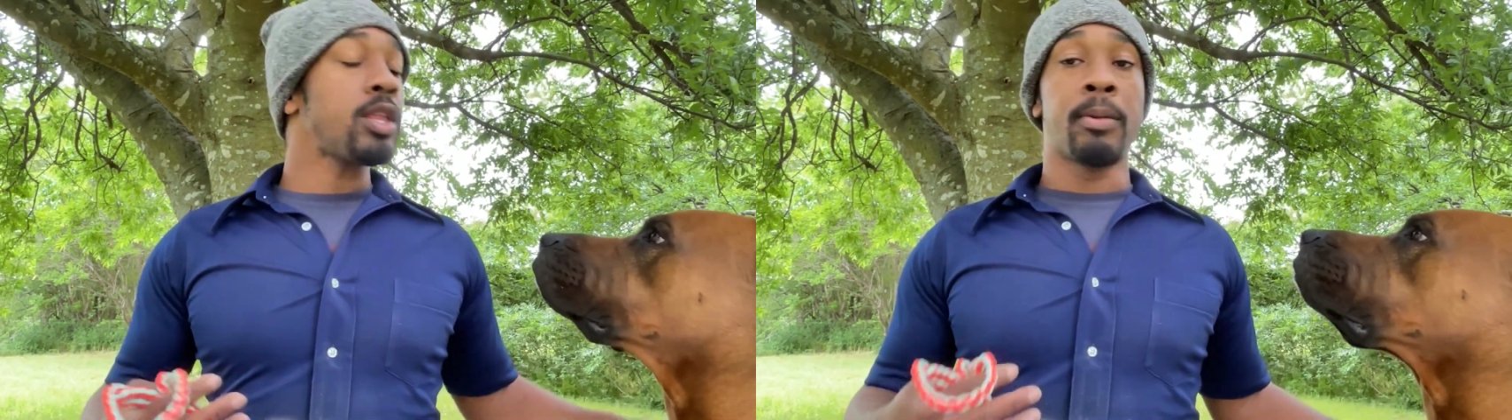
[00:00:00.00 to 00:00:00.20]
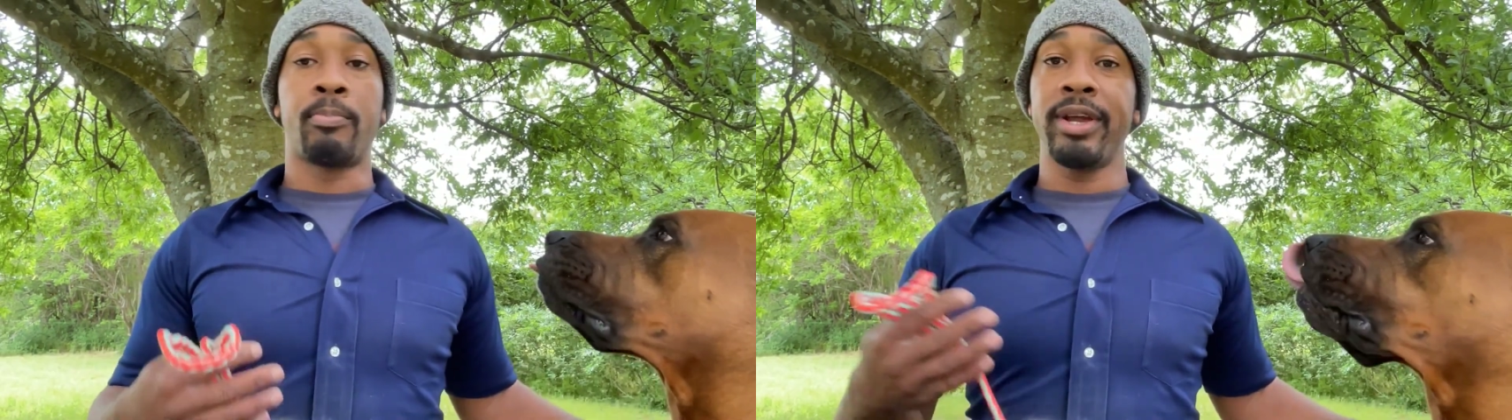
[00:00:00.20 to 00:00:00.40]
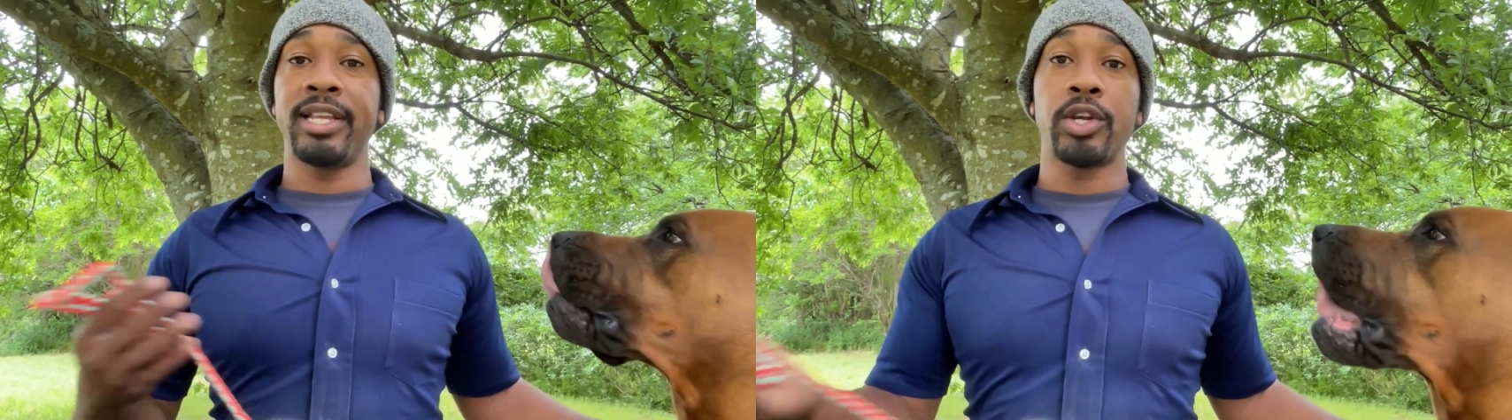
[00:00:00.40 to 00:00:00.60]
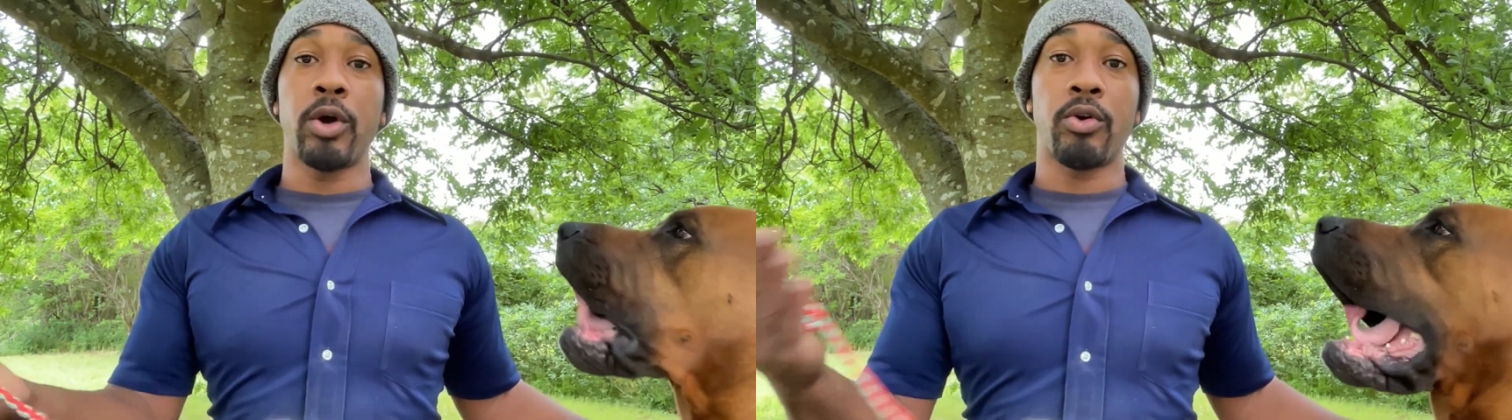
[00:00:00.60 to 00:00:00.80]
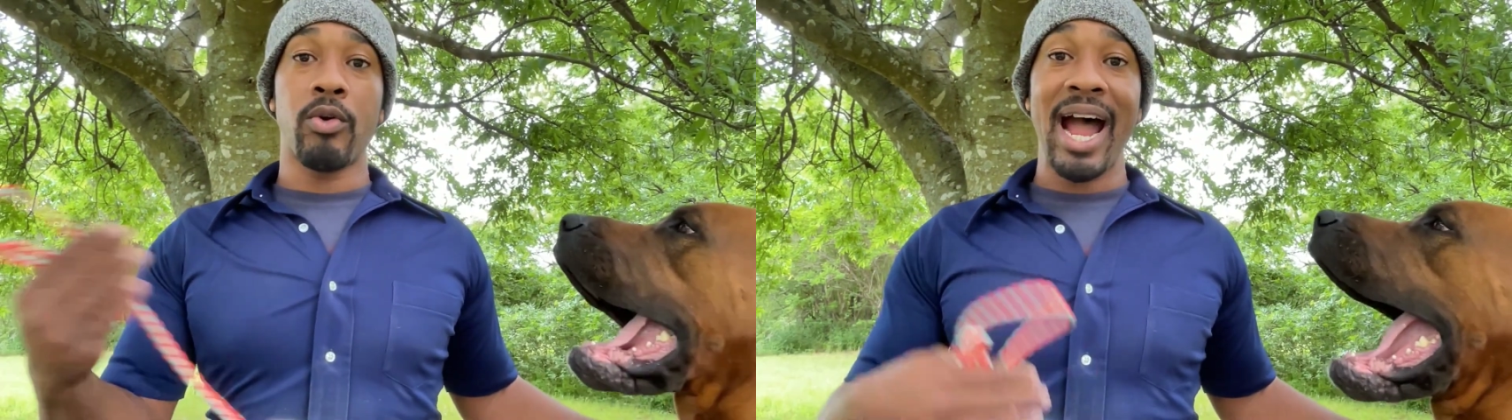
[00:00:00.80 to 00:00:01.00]
The breed's
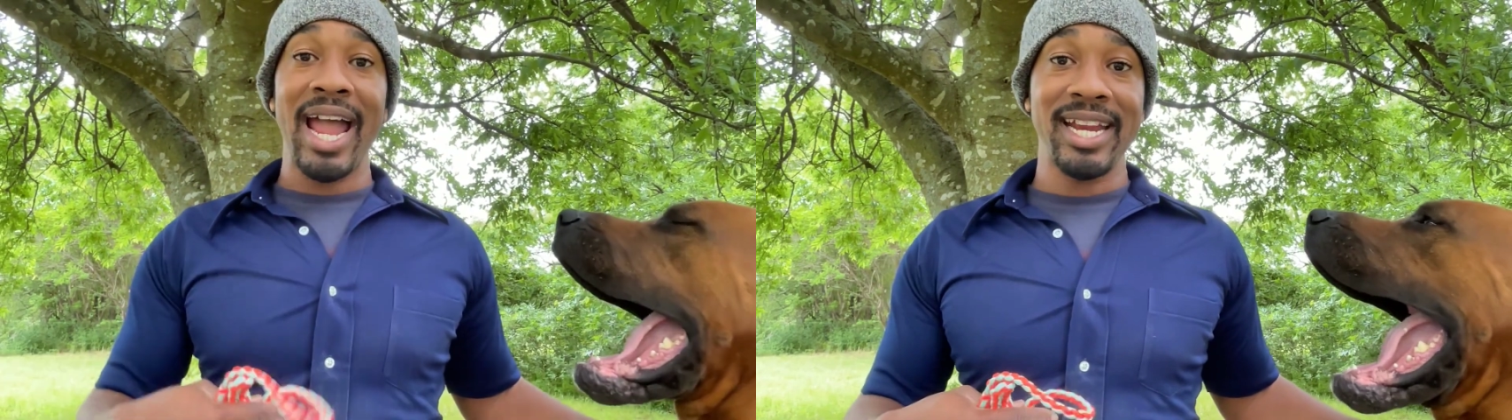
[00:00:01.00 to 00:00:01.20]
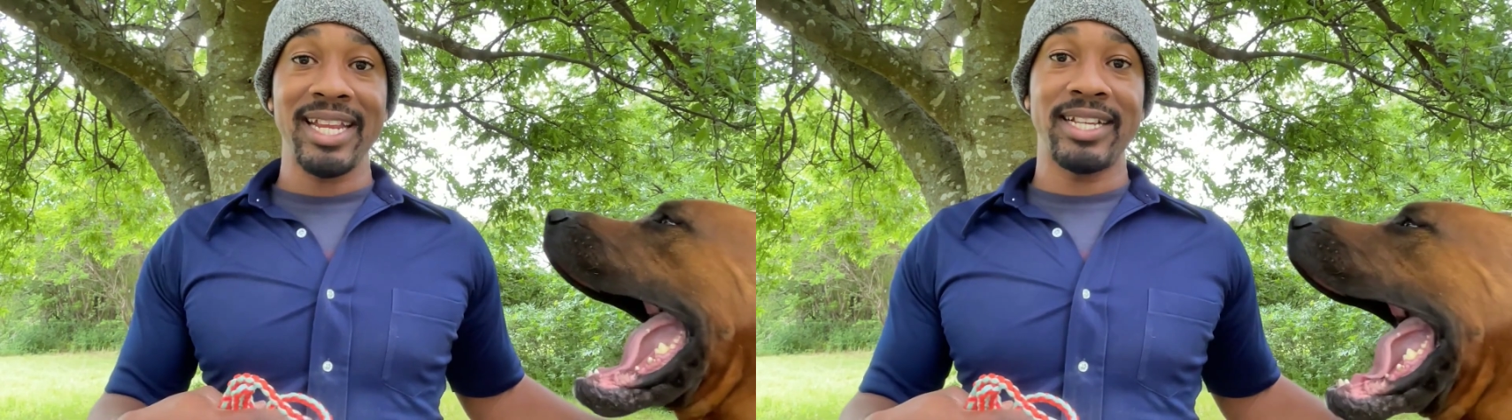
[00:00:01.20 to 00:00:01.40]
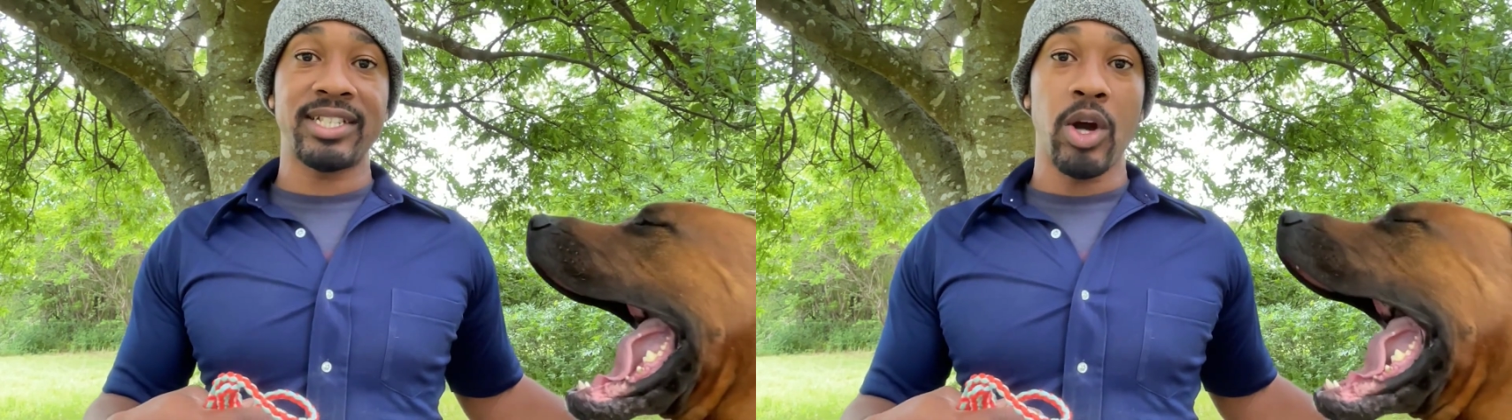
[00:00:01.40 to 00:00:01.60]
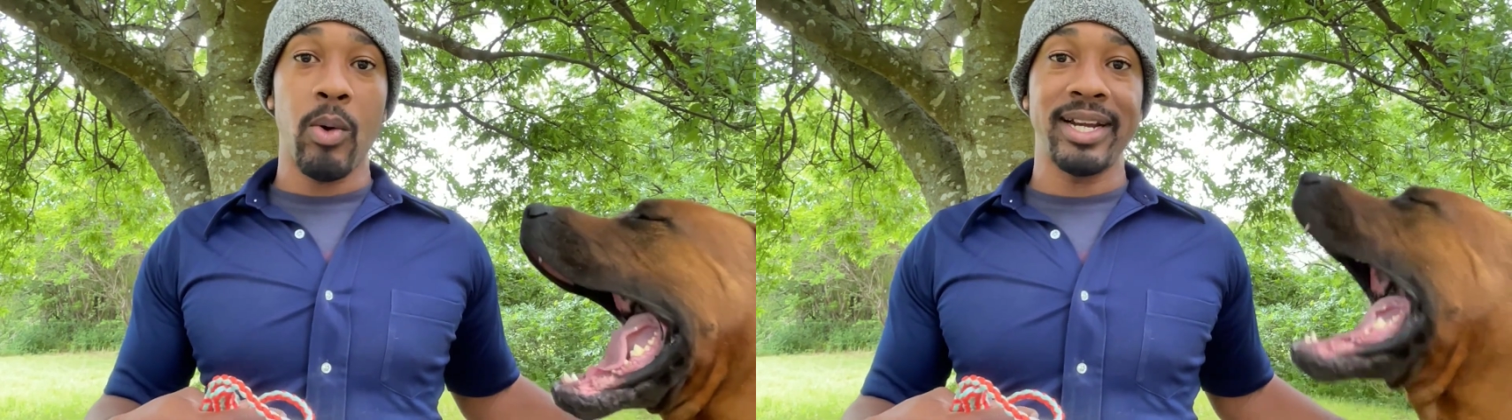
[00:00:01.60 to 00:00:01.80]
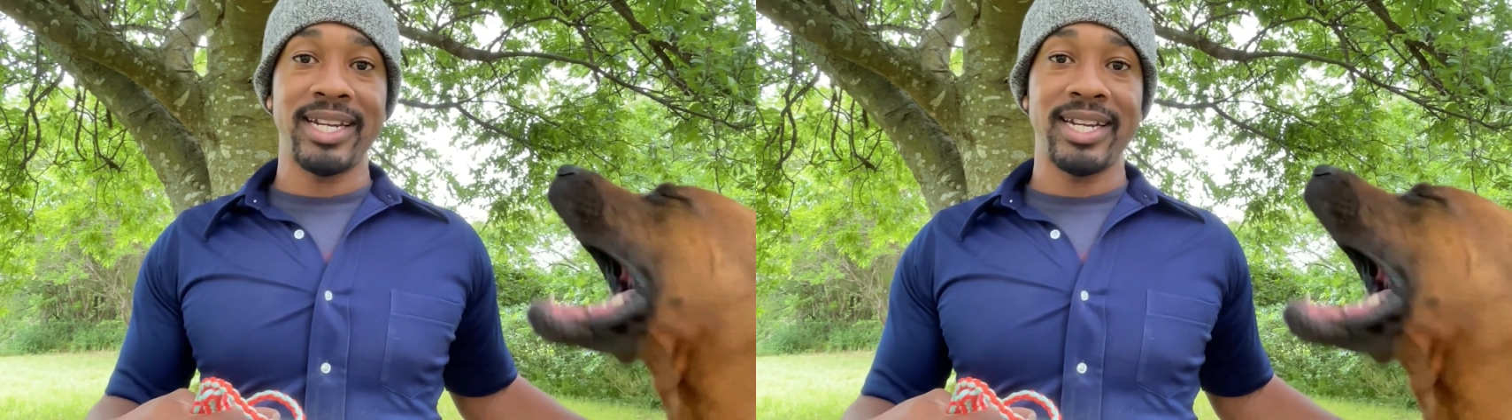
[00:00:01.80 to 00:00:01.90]
notoriety is going